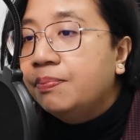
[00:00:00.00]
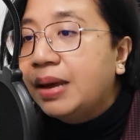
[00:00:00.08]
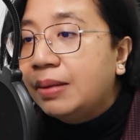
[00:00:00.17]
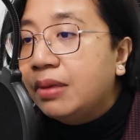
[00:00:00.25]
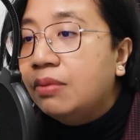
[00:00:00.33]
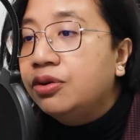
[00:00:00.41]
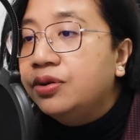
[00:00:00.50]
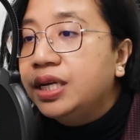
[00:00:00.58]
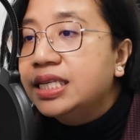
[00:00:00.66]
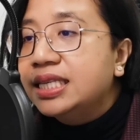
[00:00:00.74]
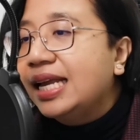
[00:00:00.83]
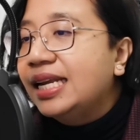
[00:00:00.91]
bad
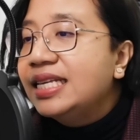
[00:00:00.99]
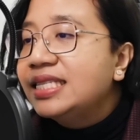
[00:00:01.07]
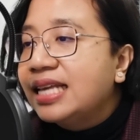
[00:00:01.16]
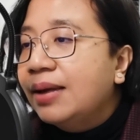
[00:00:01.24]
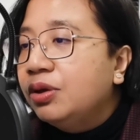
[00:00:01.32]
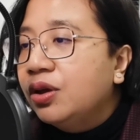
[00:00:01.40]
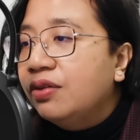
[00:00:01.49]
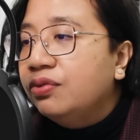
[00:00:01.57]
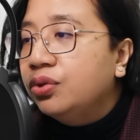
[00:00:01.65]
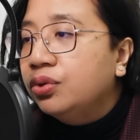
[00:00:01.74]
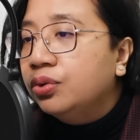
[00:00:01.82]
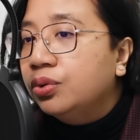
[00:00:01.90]
memories, and this time you
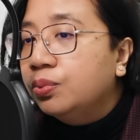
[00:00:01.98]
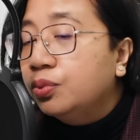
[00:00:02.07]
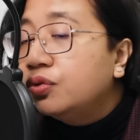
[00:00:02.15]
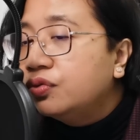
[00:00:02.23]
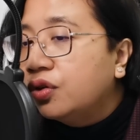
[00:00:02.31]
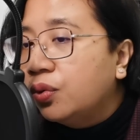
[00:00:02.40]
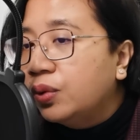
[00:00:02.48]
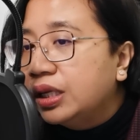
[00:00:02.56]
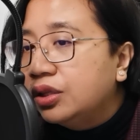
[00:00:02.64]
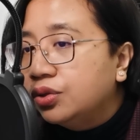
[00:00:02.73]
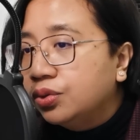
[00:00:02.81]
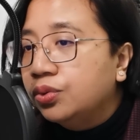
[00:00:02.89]
have to move forward
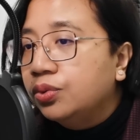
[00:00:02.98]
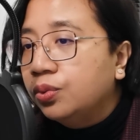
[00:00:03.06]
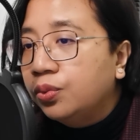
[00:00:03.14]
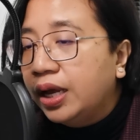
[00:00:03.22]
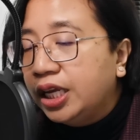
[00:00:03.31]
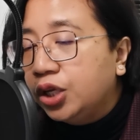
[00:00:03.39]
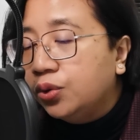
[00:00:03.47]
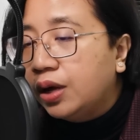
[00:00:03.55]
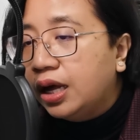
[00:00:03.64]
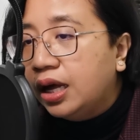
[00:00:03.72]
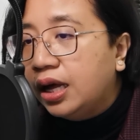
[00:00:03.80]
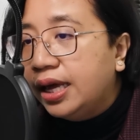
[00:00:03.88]
to what you
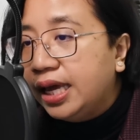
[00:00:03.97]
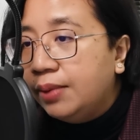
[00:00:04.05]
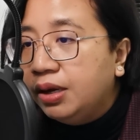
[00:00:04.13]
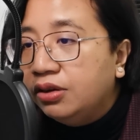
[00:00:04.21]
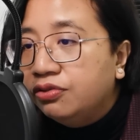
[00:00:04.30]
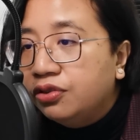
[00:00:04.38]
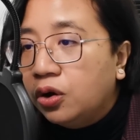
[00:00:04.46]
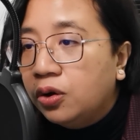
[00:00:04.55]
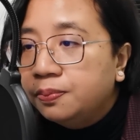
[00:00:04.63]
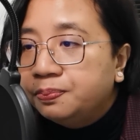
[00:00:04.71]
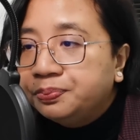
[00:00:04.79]
are aiming for.